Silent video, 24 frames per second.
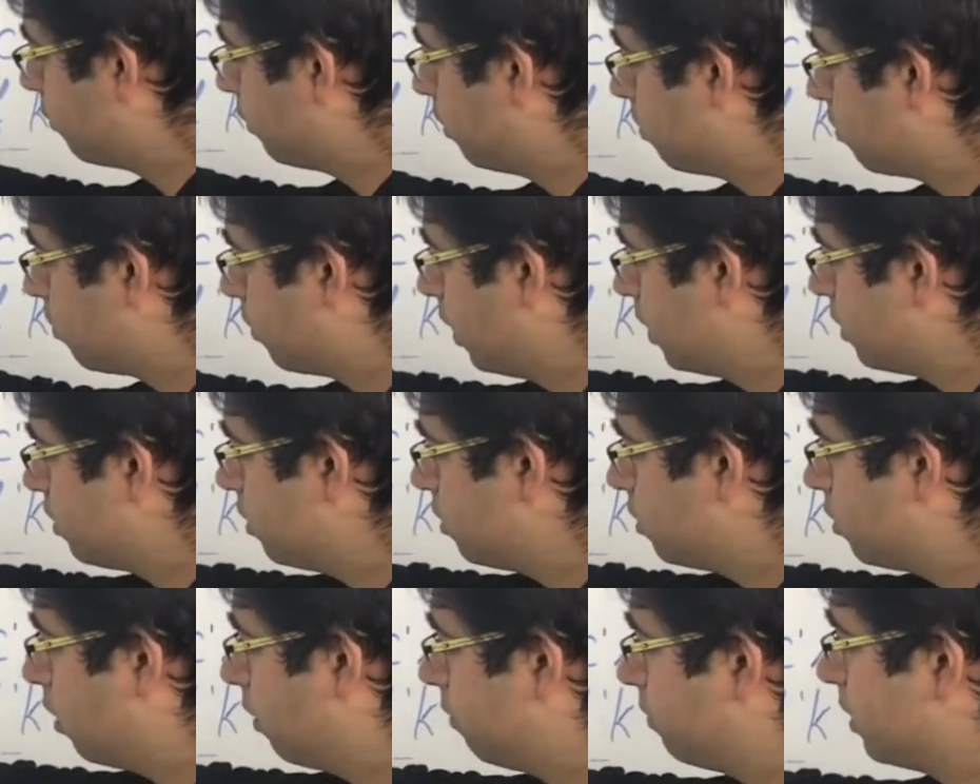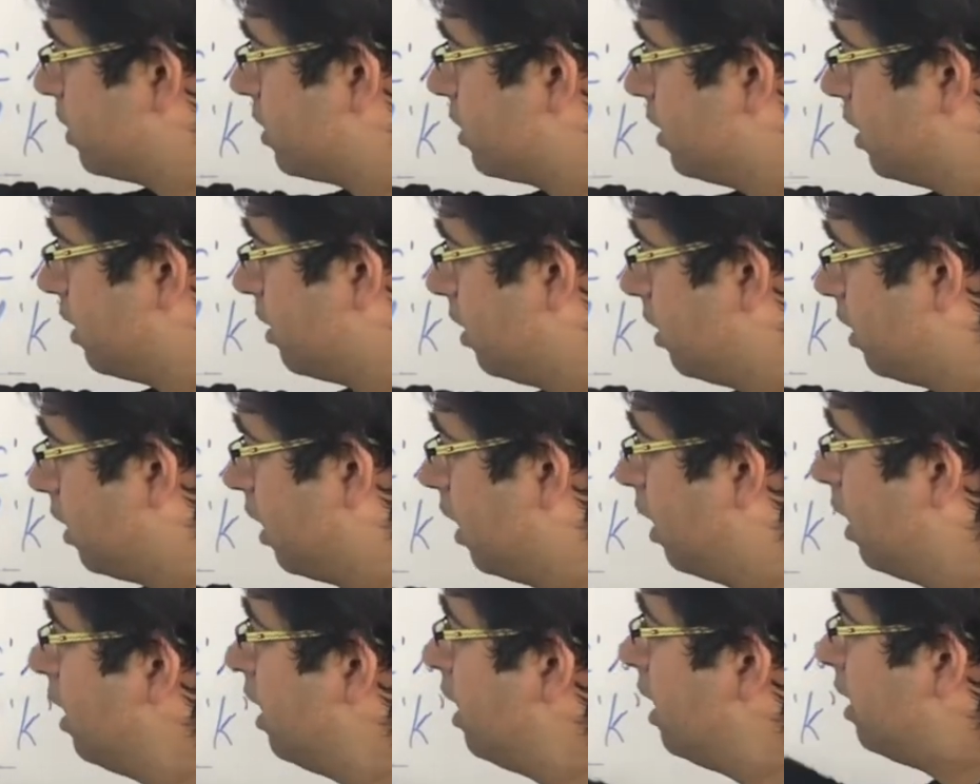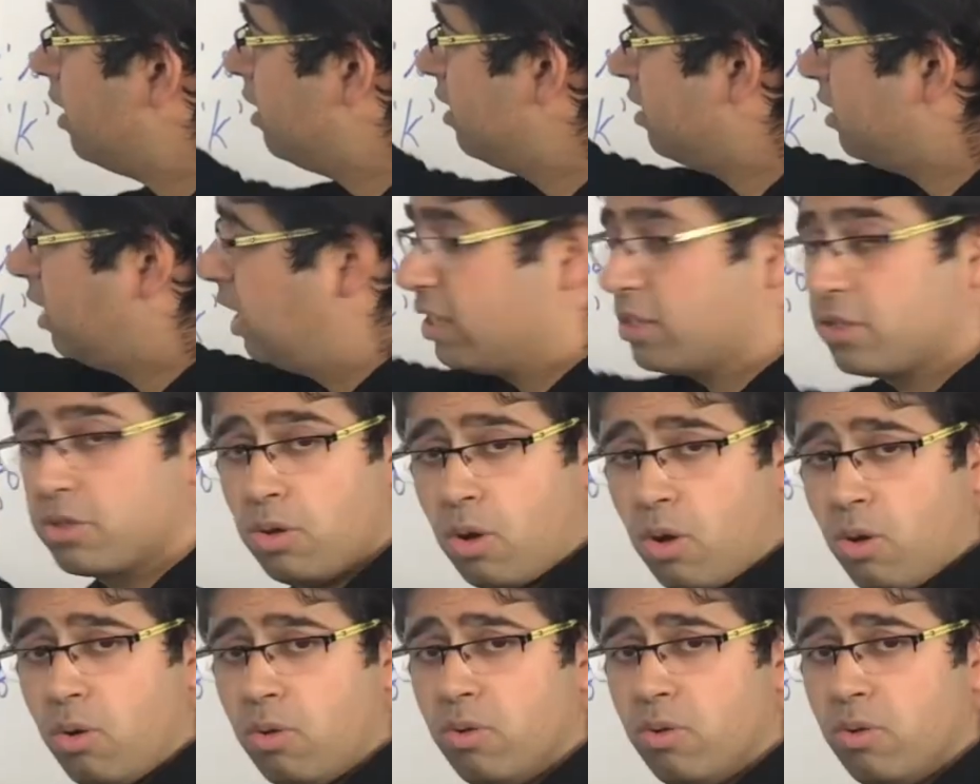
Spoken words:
the presence of the cedilla, leçon